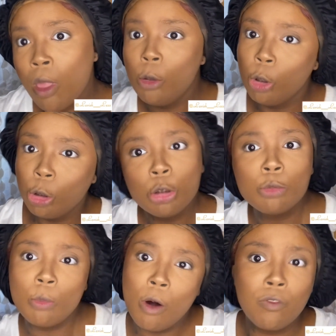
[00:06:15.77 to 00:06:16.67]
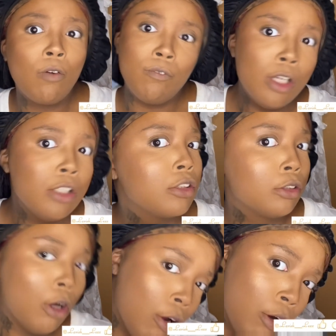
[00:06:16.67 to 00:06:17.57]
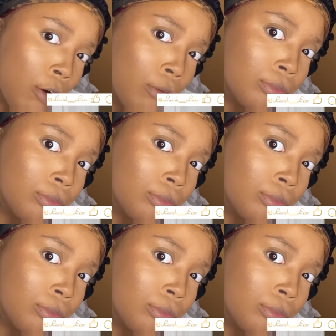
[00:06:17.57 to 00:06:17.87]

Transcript: Look at this motherfucker face, girl.